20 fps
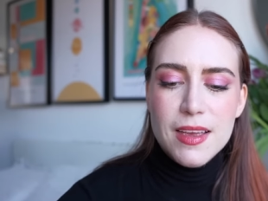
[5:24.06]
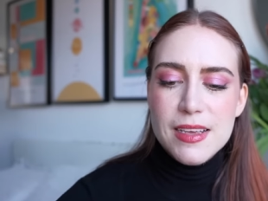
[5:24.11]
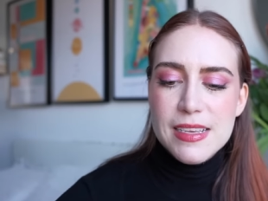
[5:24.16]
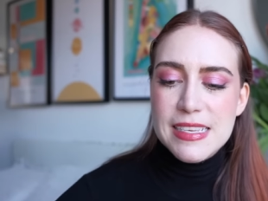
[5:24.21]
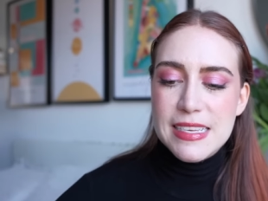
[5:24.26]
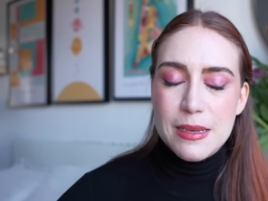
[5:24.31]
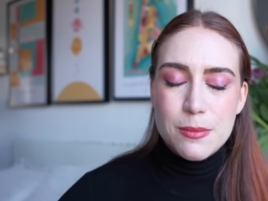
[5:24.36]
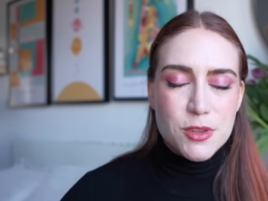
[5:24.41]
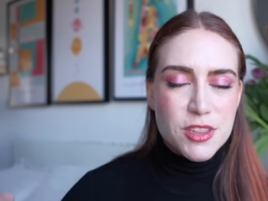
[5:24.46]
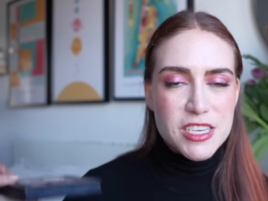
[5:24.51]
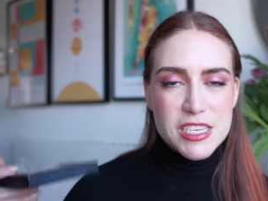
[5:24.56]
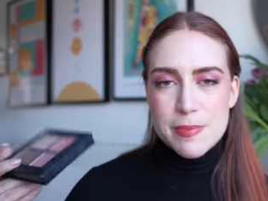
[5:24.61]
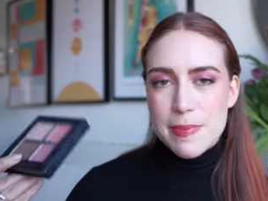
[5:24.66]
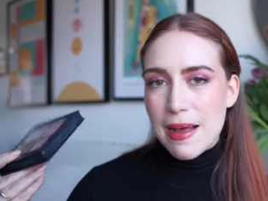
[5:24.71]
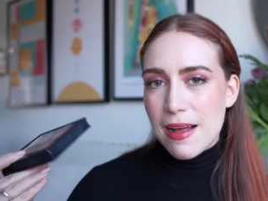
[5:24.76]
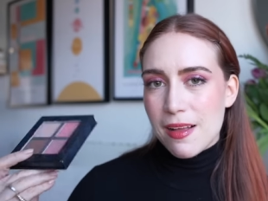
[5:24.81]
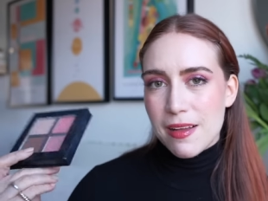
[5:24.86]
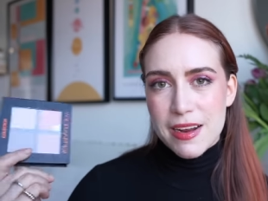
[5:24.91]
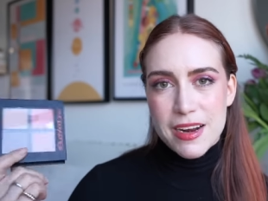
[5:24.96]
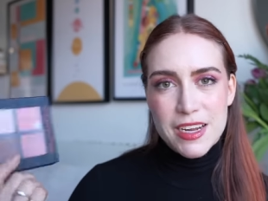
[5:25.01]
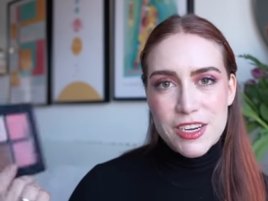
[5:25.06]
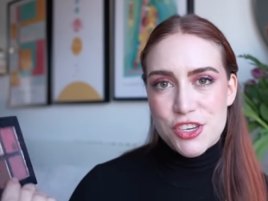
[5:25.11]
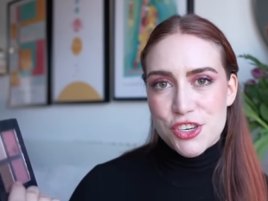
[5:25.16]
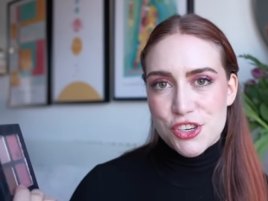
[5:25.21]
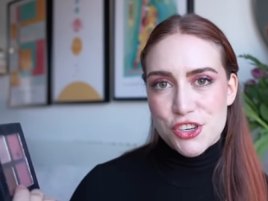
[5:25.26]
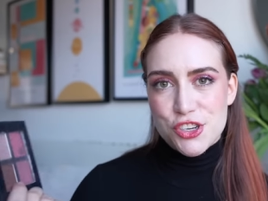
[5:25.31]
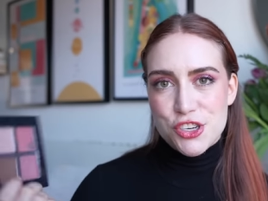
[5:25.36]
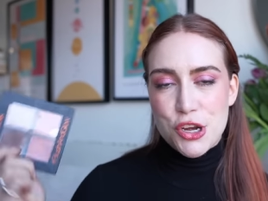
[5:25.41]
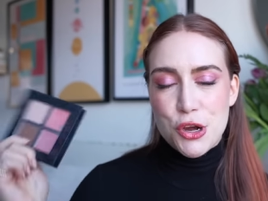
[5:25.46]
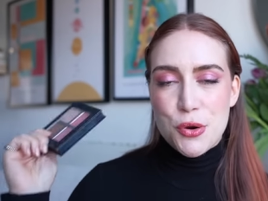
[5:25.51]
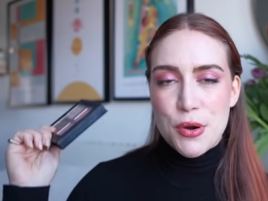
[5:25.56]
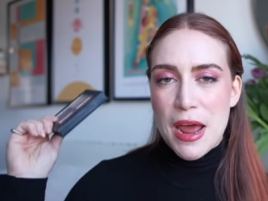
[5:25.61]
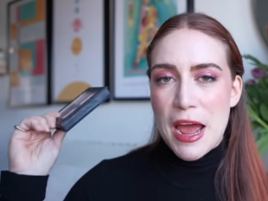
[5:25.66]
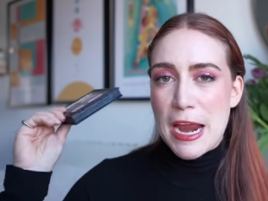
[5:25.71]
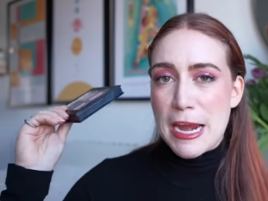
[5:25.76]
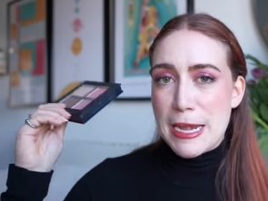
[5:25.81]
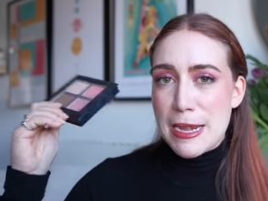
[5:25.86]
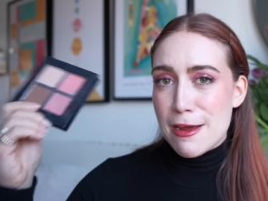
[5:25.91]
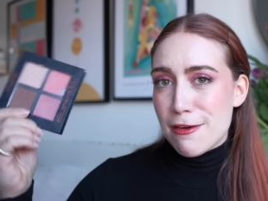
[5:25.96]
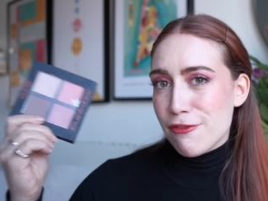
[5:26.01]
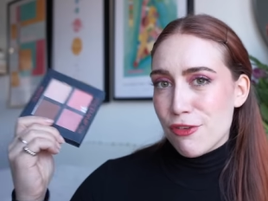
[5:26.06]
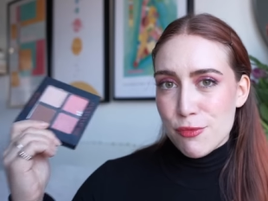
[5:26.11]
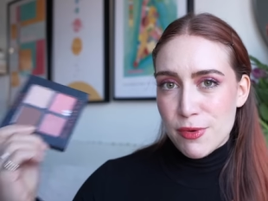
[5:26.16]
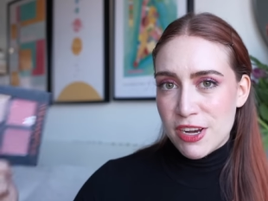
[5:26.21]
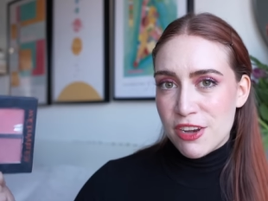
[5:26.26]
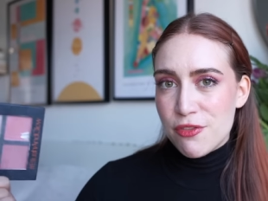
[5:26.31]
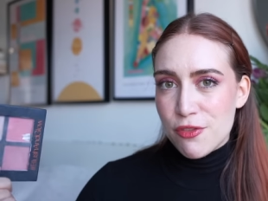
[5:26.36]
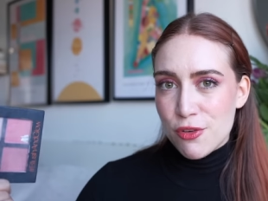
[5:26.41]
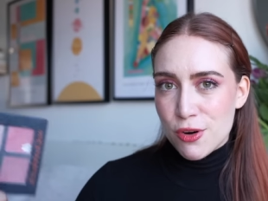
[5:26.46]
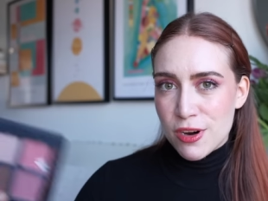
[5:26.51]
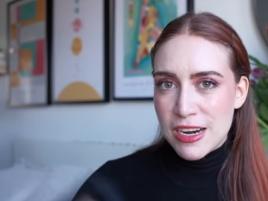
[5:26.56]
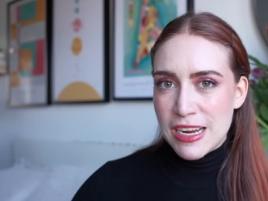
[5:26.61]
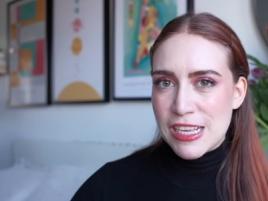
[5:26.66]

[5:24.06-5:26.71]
Same with this palette I just showed, I never reach for it.